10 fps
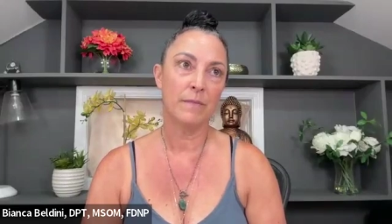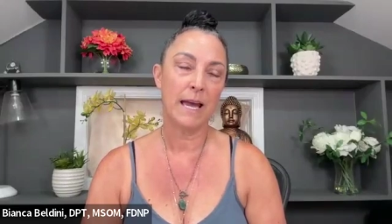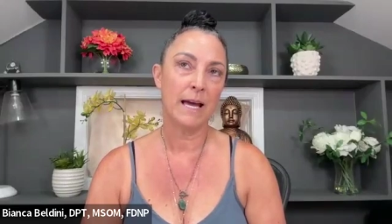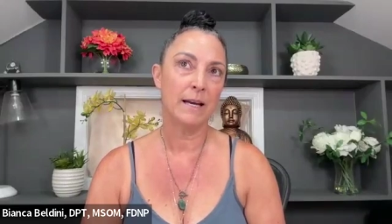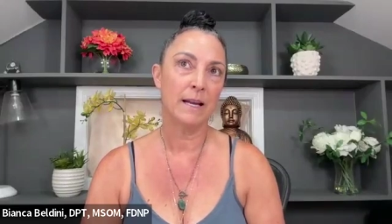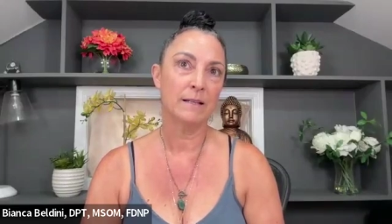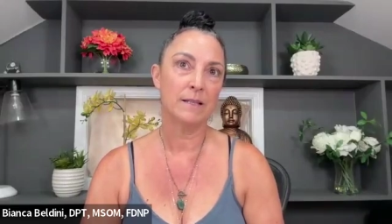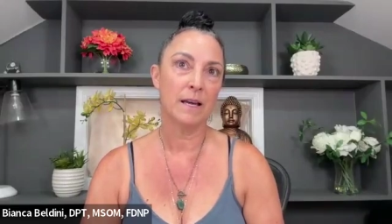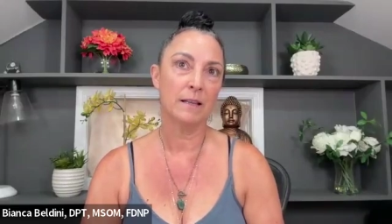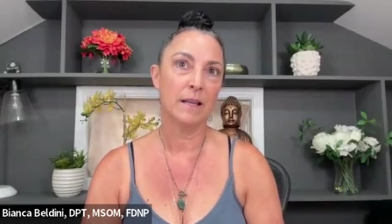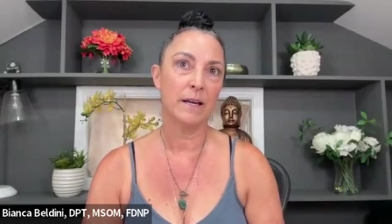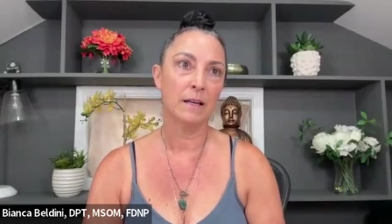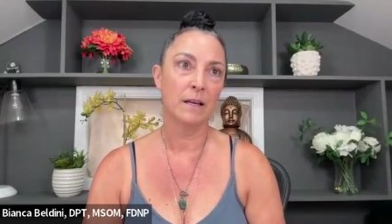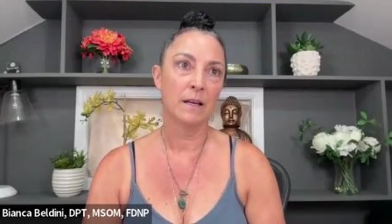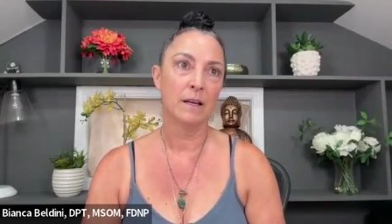man had said
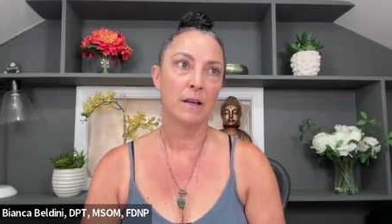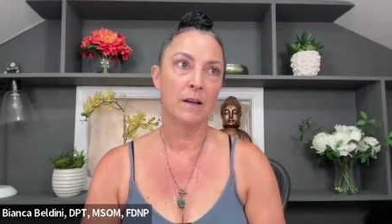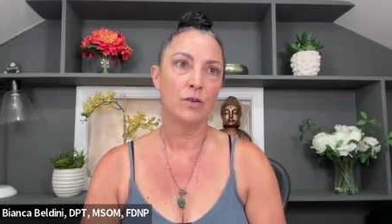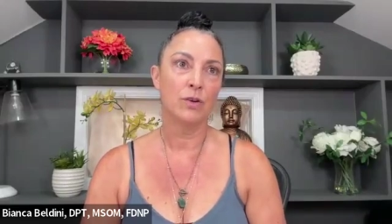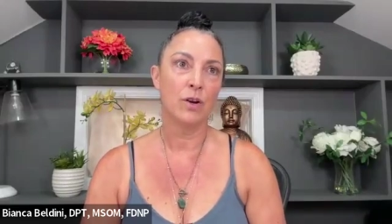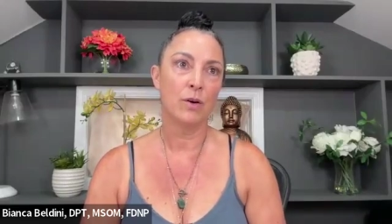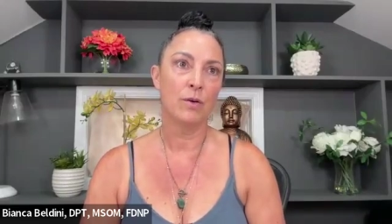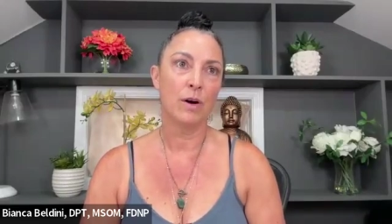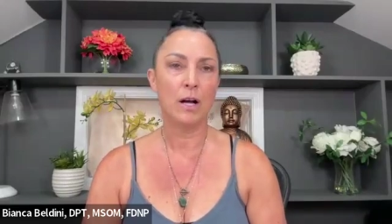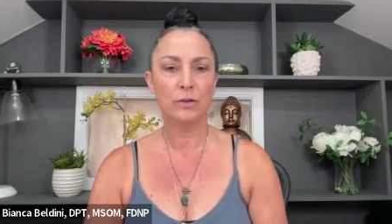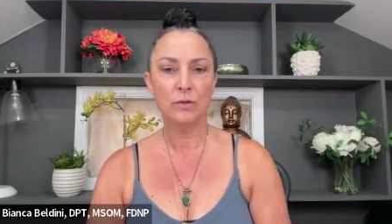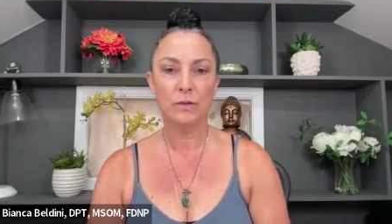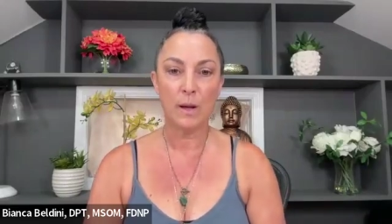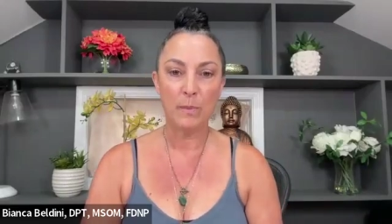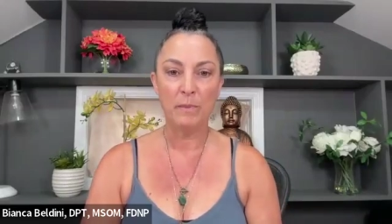like, I'll
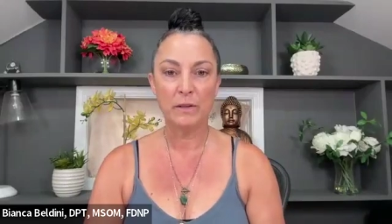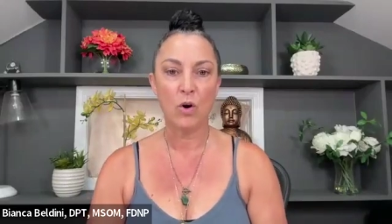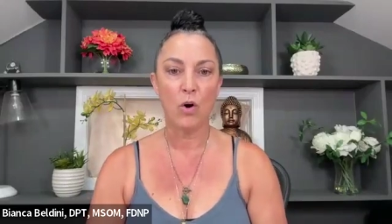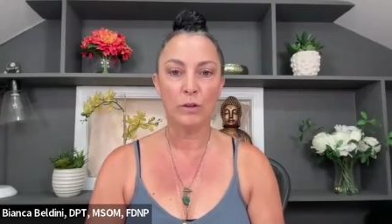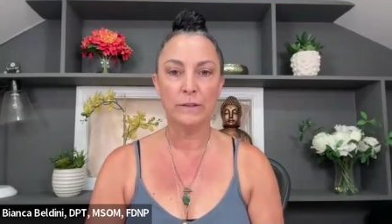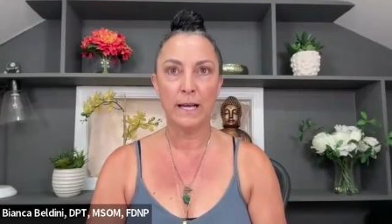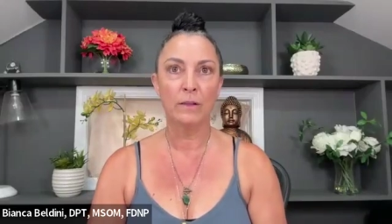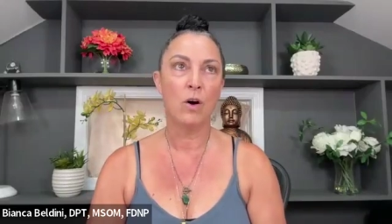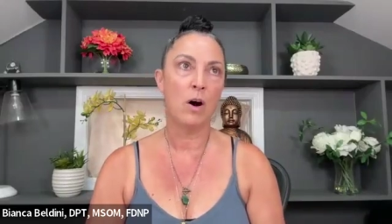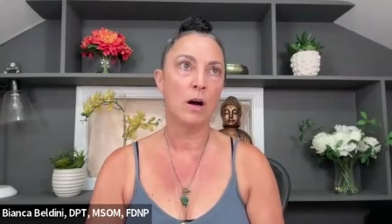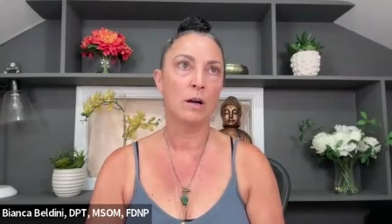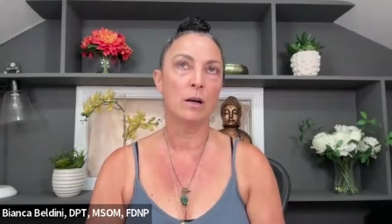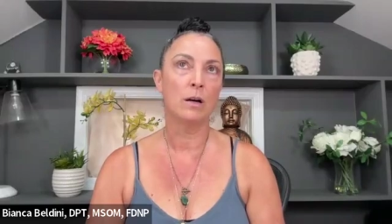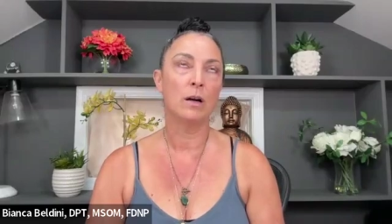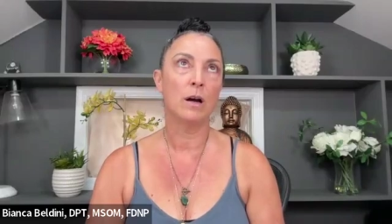do supplements all day
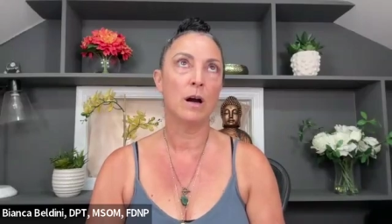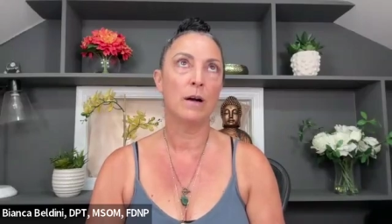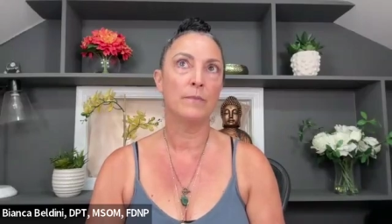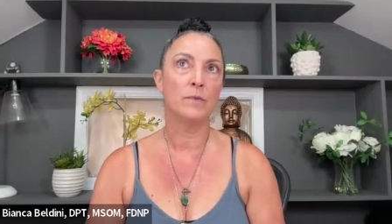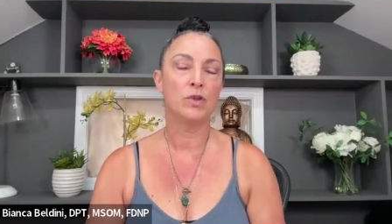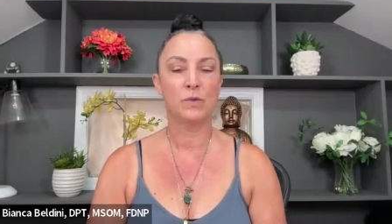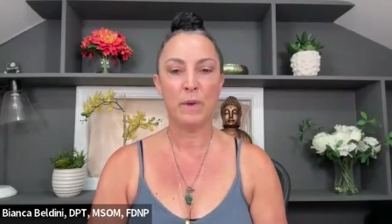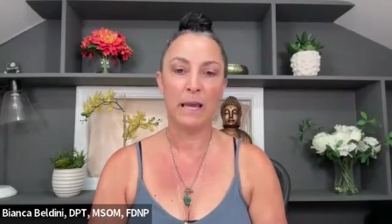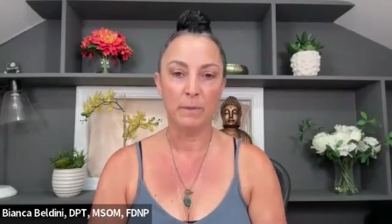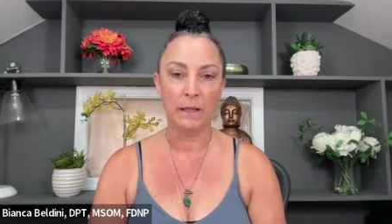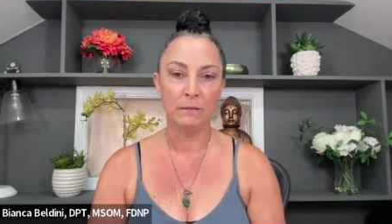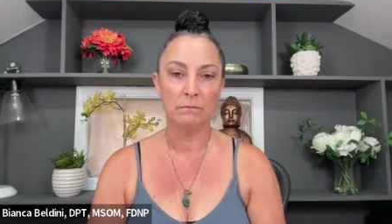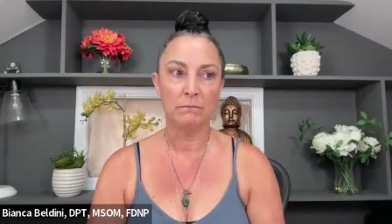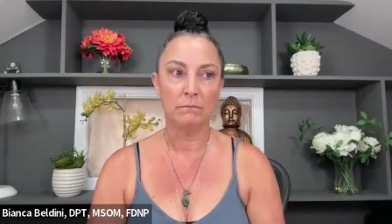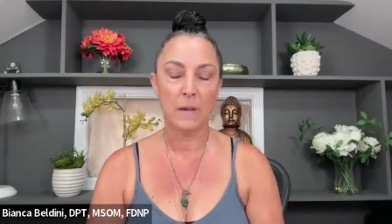long. Just pay me.
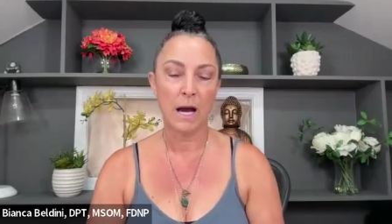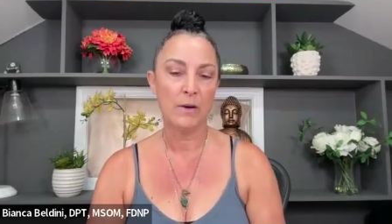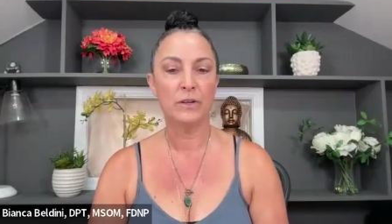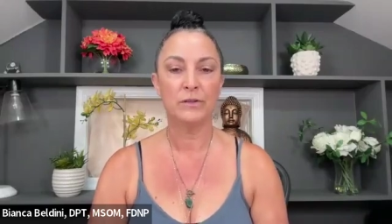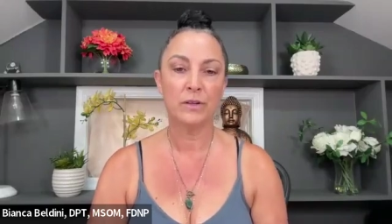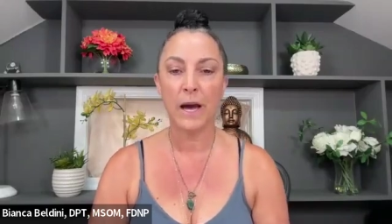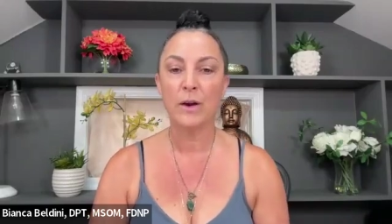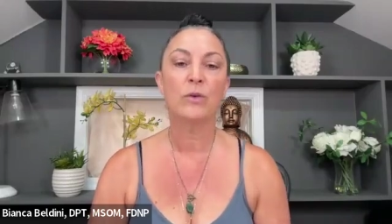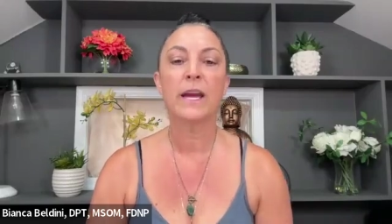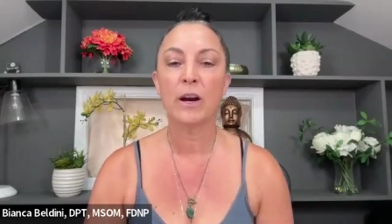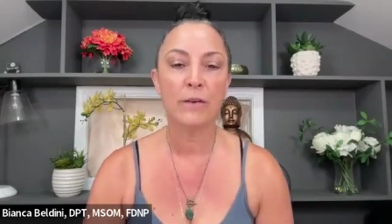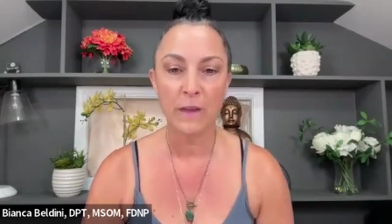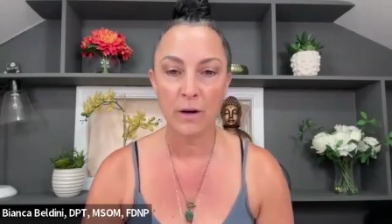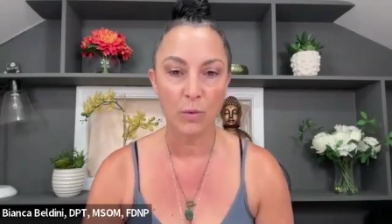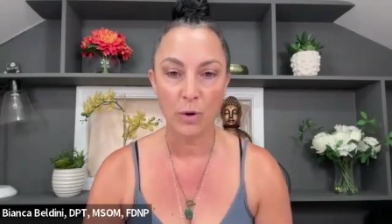I don't care
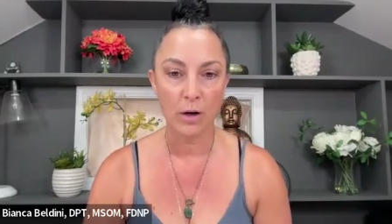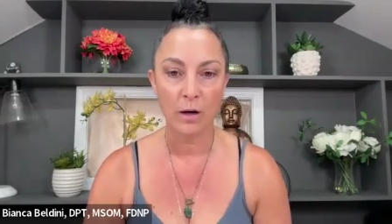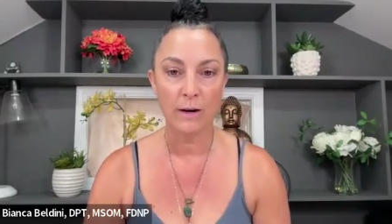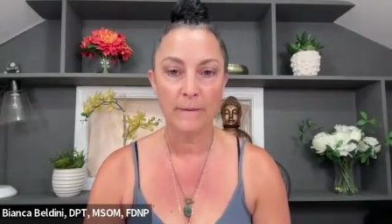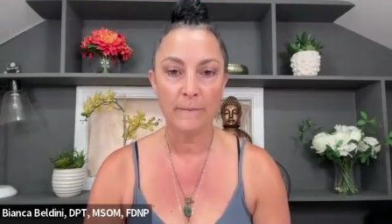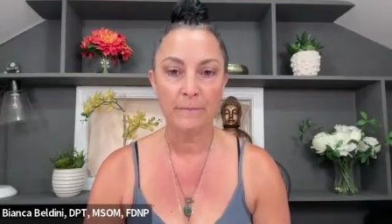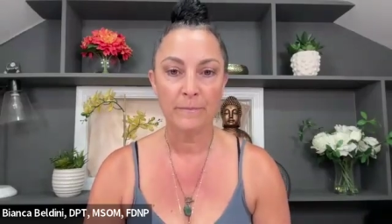if they don't work.